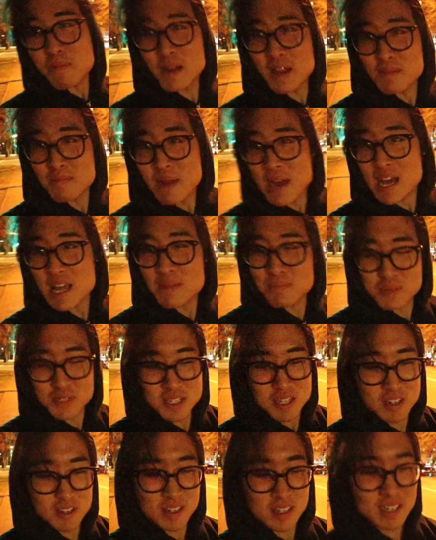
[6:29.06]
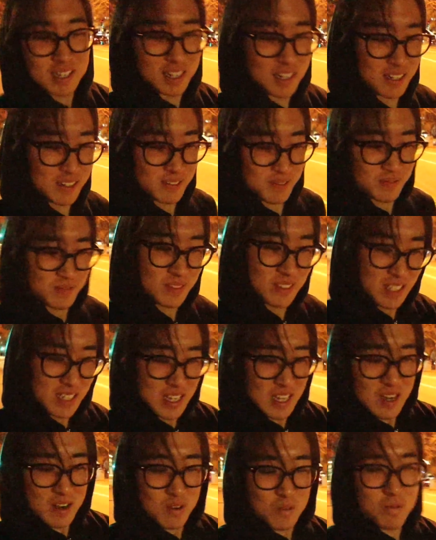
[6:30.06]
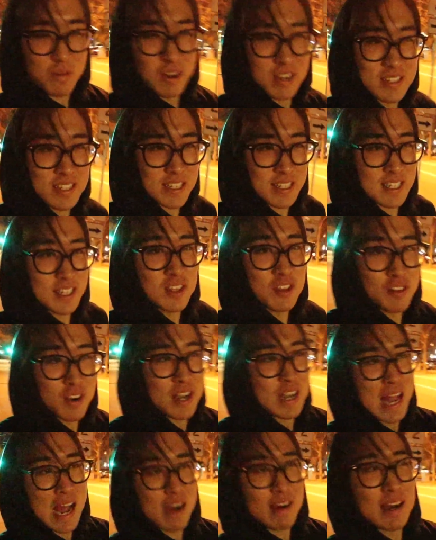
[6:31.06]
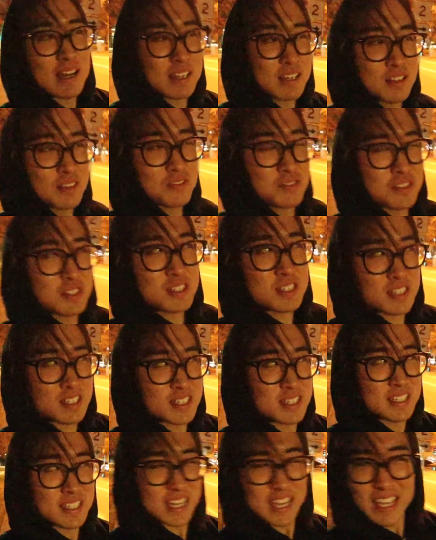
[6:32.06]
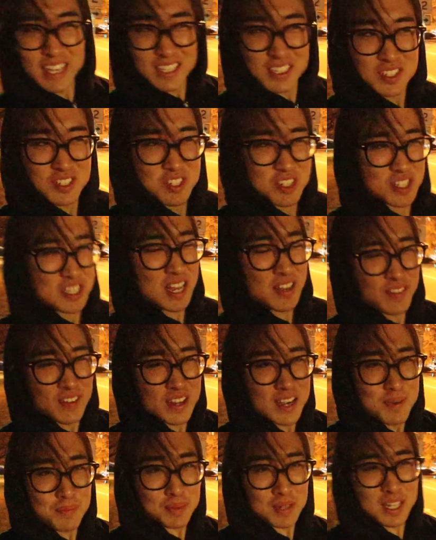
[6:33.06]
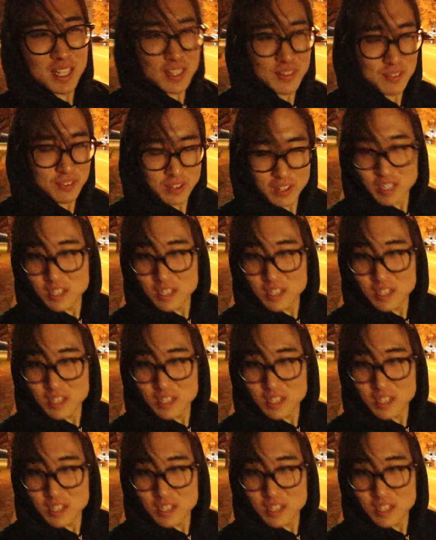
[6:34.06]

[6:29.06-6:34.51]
Breaking Bad episode. Um, we're on season three now out of six or seven, I believe.